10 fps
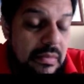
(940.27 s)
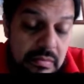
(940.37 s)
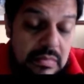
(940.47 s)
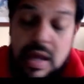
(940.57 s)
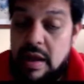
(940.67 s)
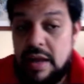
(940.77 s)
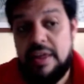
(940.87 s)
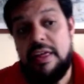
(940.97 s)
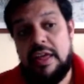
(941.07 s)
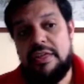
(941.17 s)

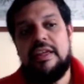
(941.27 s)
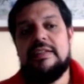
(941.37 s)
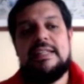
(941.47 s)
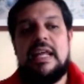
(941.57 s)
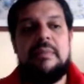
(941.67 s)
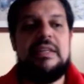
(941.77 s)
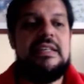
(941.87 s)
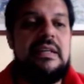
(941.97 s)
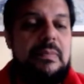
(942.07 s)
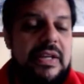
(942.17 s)
I think slam is in
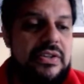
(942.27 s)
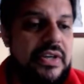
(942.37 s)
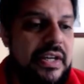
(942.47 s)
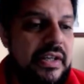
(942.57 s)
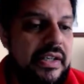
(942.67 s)
the picture here.